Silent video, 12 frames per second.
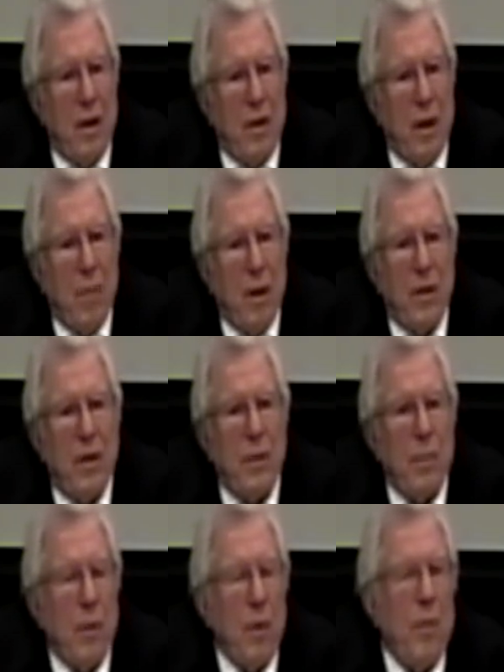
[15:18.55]
there were these
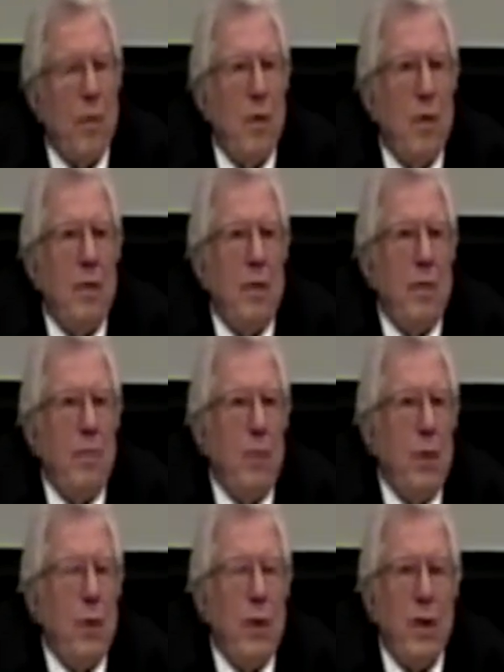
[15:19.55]
beautiful uh,
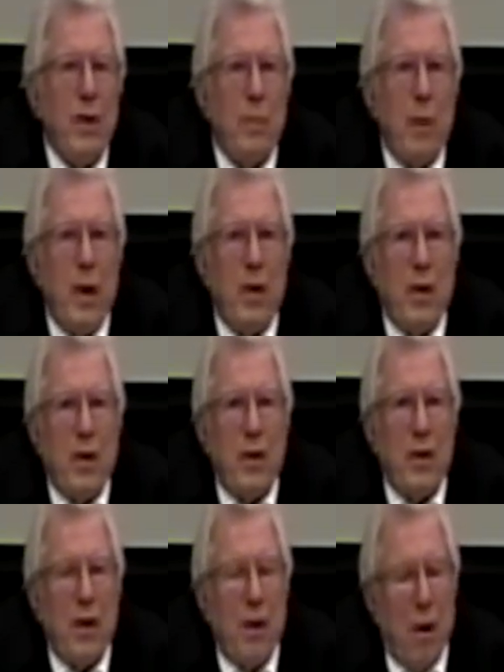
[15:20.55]
nudist
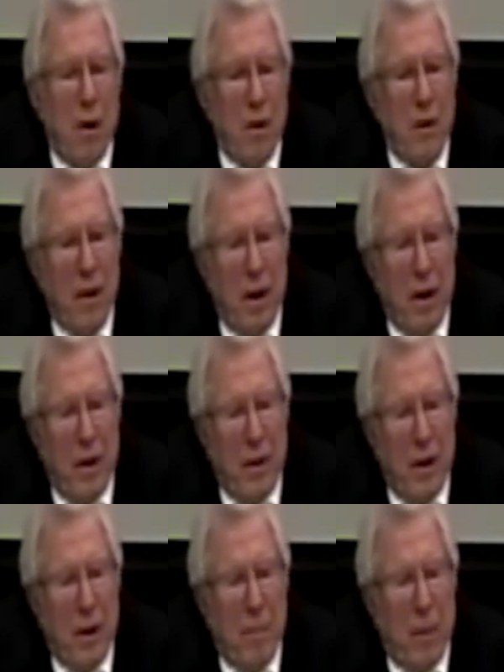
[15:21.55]
beaches along
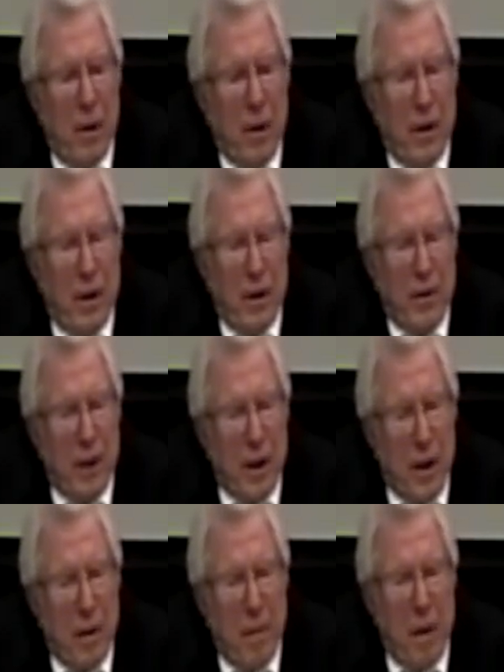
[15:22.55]
the Baltic
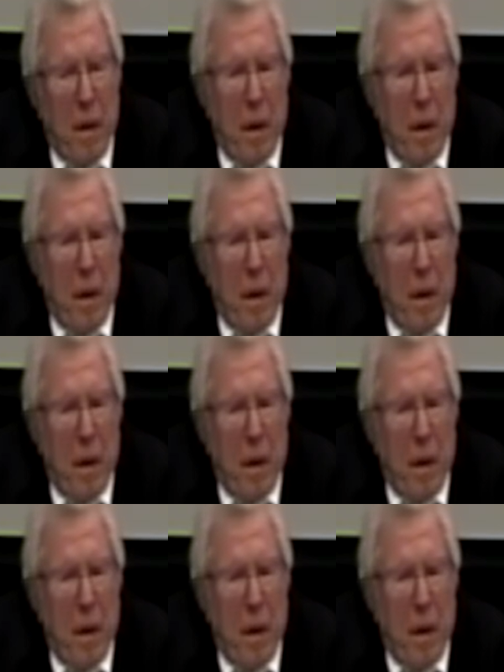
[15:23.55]
Sea,